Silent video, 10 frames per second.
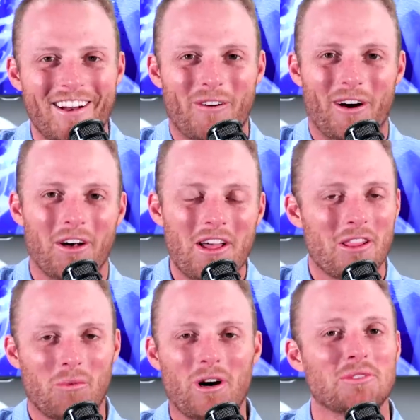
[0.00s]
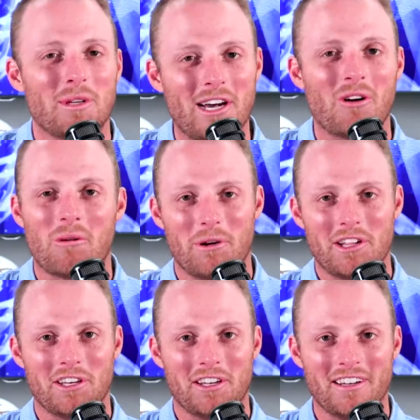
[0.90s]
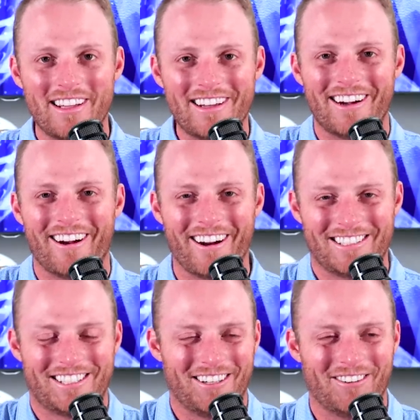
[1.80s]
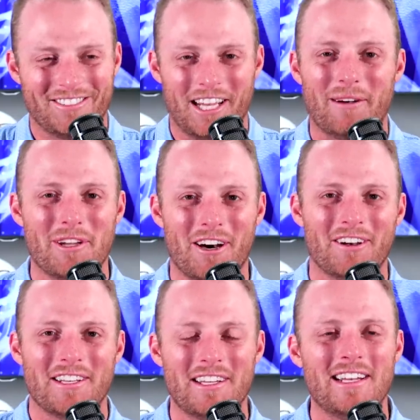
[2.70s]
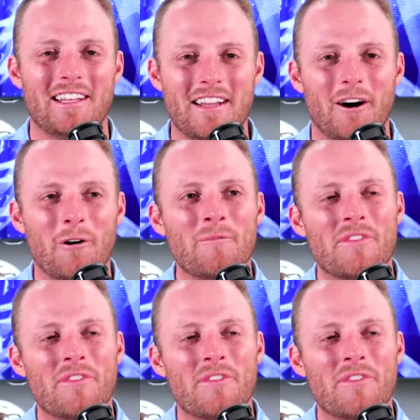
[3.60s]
Well, the ones we know are pretty good. All right, so tell me all you need to know.